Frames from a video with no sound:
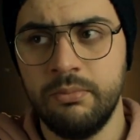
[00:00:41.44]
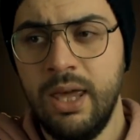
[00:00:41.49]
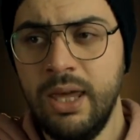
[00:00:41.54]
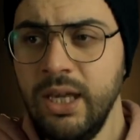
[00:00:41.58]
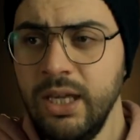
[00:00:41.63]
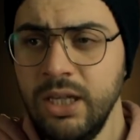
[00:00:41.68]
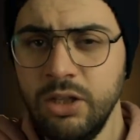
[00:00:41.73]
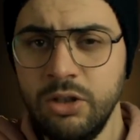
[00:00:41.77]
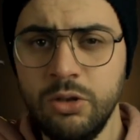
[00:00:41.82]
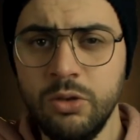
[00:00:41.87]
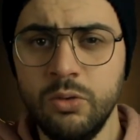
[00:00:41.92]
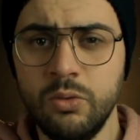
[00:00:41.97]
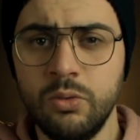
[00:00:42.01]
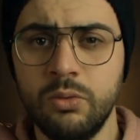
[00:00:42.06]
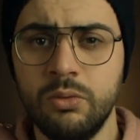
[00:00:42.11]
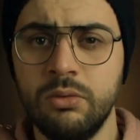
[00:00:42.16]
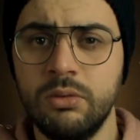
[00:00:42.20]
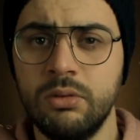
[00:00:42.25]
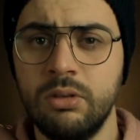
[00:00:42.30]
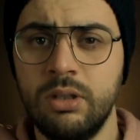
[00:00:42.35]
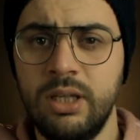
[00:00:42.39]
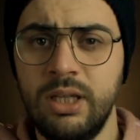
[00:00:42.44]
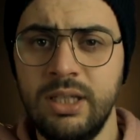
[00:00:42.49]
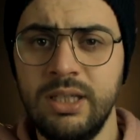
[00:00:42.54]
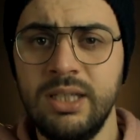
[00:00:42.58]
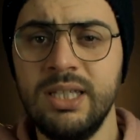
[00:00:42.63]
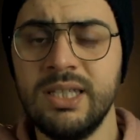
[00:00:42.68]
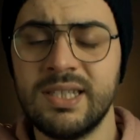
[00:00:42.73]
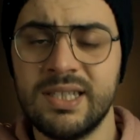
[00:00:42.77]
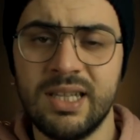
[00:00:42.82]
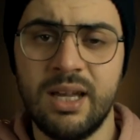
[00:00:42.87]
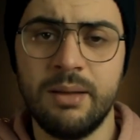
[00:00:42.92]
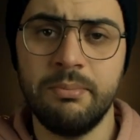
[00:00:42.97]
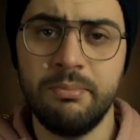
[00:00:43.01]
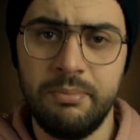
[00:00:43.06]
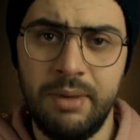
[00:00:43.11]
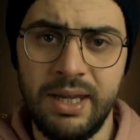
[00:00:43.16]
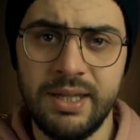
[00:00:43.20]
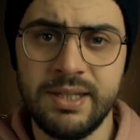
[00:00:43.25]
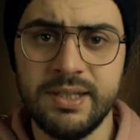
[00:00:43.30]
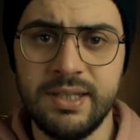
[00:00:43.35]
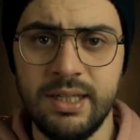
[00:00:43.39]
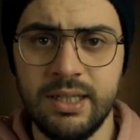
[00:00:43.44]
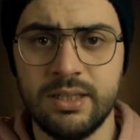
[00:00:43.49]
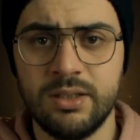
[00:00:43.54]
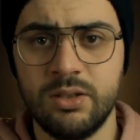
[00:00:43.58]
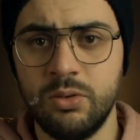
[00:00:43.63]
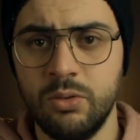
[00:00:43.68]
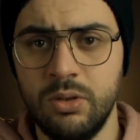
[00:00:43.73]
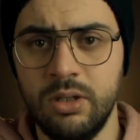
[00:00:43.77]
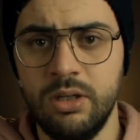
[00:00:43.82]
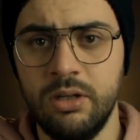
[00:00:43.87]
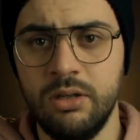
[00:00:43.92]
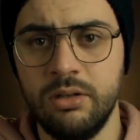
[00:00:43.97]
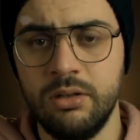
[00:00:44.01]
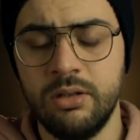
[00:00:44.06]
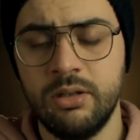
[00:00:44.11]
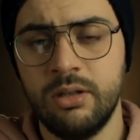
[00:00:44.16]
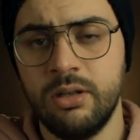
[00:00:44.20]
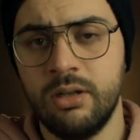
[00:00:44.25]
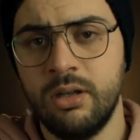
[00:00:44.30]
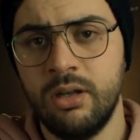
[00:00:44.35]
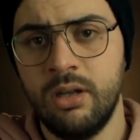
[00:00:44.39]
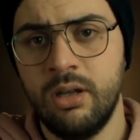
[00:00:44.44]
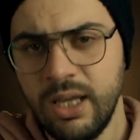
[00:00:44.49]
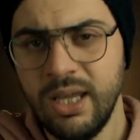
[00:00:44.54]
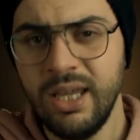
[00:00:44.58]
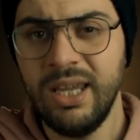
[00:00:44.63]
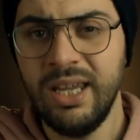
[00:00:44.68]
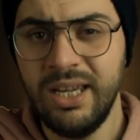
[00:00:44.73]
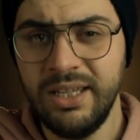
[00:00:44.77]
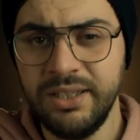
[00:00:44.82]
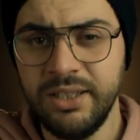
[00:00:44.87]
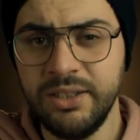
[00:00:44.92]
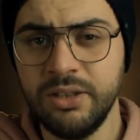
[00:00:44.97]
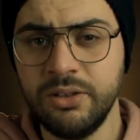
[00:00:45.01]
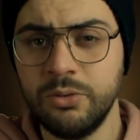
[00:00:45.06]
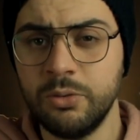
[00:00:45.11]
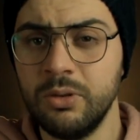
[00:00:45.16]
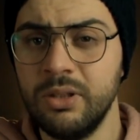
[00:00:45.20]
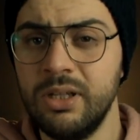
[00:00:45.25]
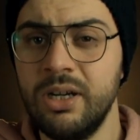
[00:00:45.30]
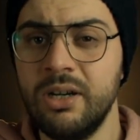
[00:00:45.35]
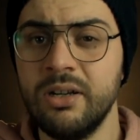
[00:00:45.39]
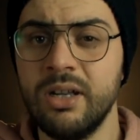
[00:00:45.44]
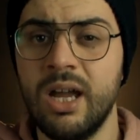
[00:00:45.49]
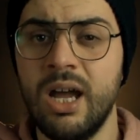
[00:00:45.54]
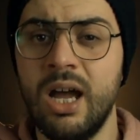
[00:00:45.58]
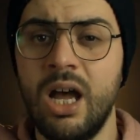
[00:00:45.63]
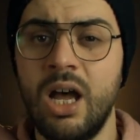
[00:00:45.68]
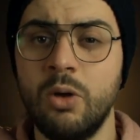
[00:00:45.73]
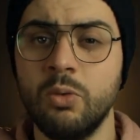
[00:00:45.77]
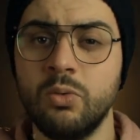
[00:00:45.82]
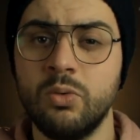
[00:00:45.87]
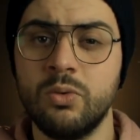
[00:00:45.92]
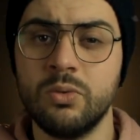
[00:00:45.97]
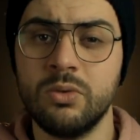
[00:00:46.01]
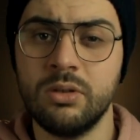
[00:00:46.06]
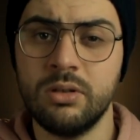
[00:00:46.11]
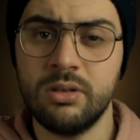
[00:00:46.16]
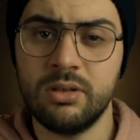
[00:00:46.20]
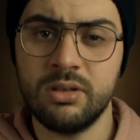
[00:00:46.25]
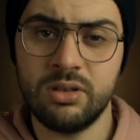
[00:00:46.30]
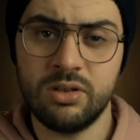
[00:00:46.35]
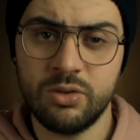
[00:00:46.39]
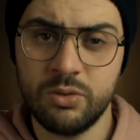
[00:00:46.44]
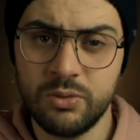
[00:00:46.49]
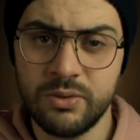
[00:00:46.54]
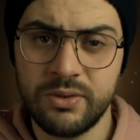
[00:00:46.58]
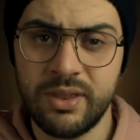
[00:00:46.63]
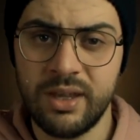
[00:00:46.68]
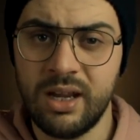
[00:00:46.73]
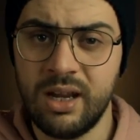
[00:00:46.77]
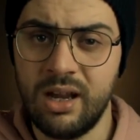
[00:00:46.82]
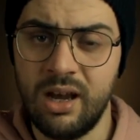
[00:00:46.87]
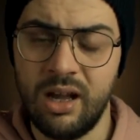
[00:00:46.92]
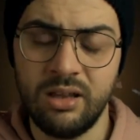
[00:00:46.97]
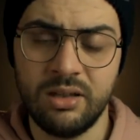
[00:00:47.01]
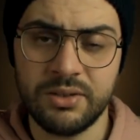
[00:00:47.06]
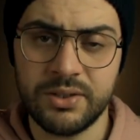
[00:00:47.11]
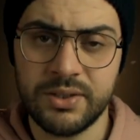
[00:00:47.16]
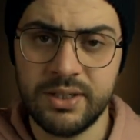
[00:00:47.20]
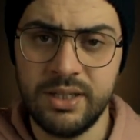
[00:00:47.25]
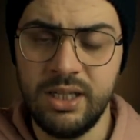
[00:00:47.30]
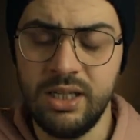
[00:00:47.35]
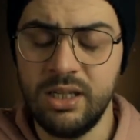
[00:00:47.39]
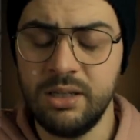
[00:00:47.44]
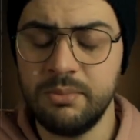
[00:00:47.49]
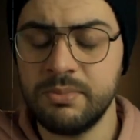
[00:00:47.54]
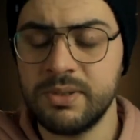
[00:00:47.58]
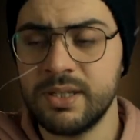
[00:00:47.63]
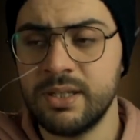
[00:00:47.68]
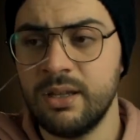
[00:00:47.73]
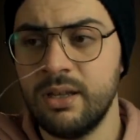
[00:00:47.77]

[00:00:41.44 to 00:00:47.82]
He knew he needed some basics to learn. He needed to learn how to choose the color schemes,